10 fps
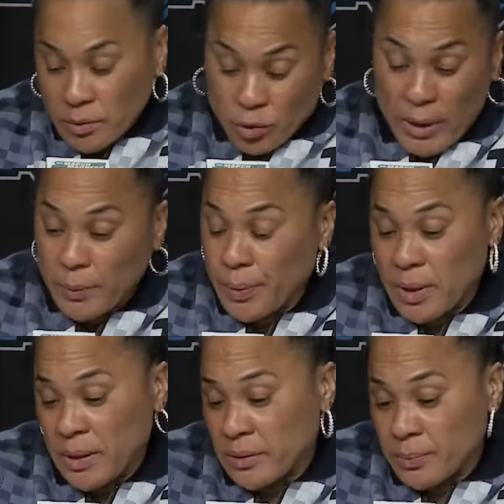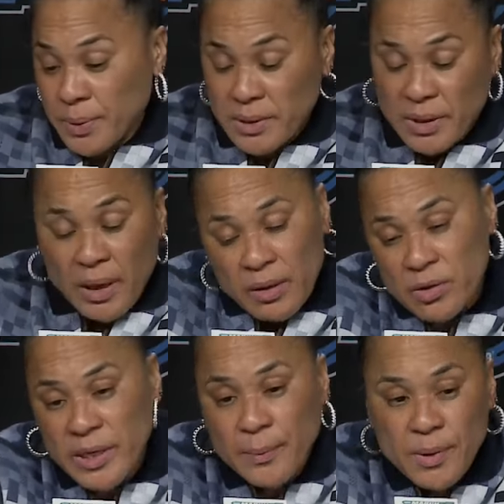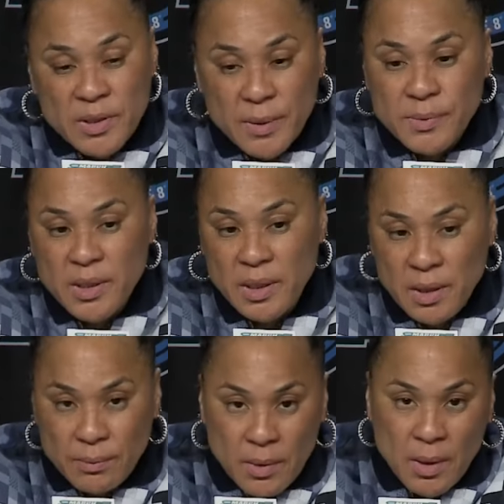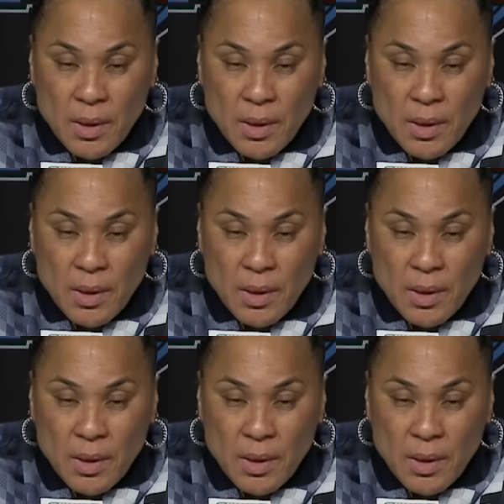trying to put together a championship team,